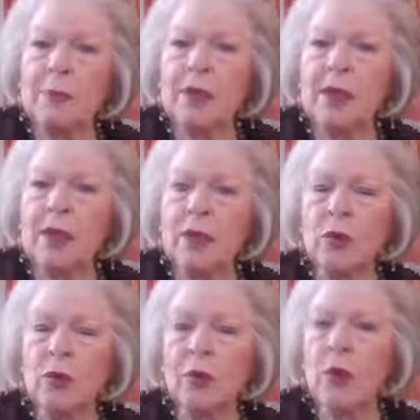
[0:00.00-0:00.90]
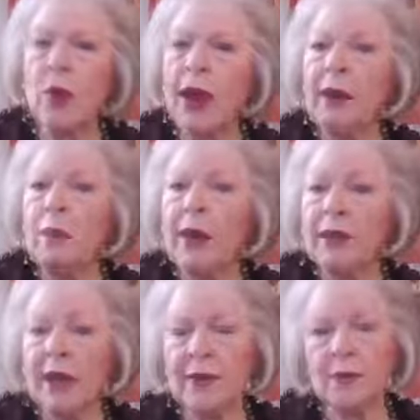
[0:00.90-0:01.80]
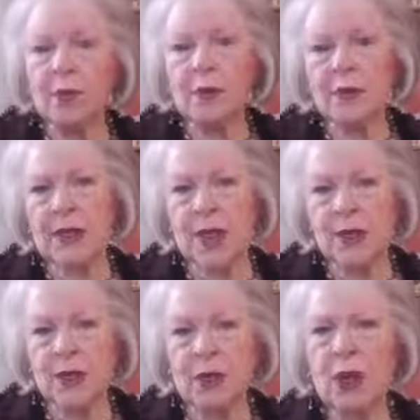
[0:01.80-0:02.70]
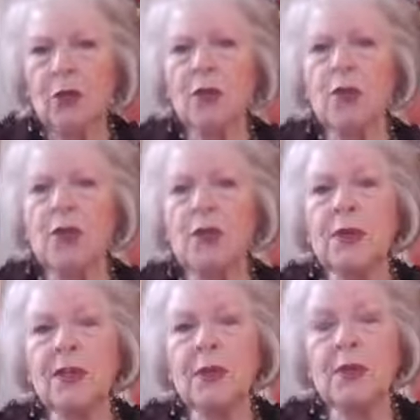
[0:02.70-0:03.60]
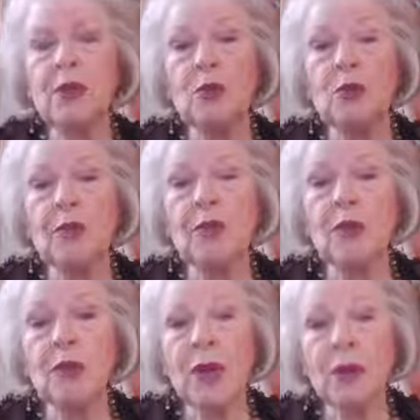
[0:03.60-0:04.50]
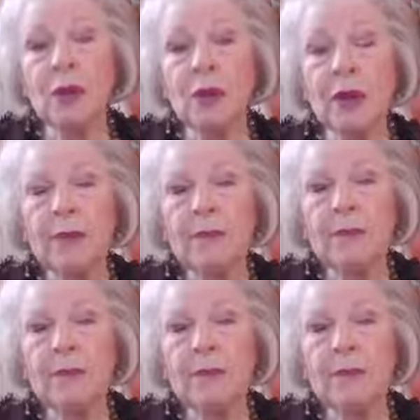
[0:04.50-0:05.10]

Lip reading: being required by life circumstances to be doing something you prefer not doing.